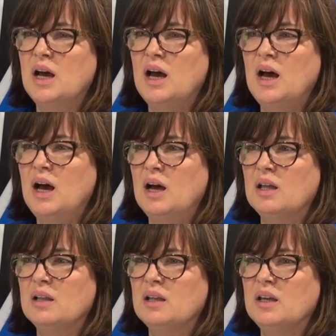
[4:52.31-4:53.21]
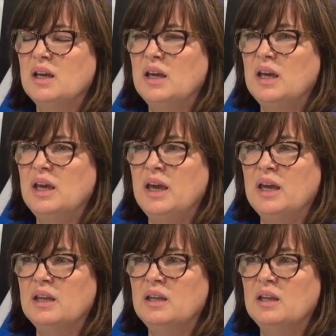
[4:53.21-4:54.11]

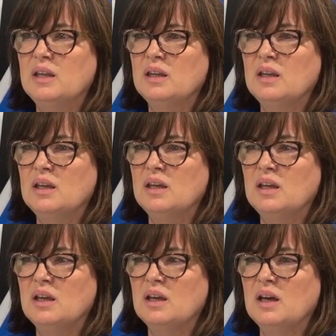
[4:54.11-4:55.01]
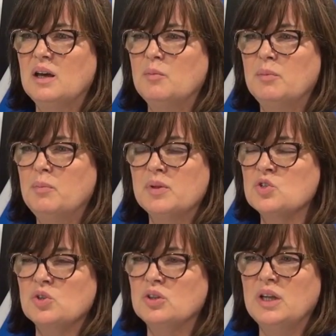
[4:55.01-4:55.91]
And but
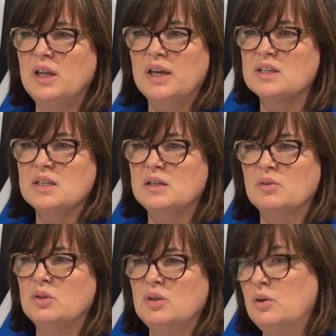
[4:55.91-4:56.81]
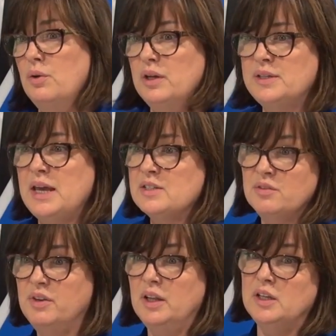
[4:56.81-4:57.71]
certainly, like I said, it takes
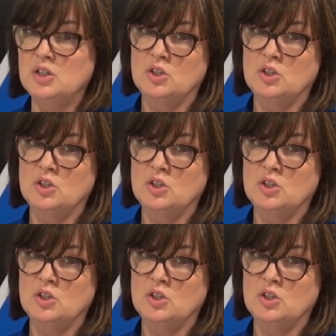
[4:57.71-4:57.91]
a village.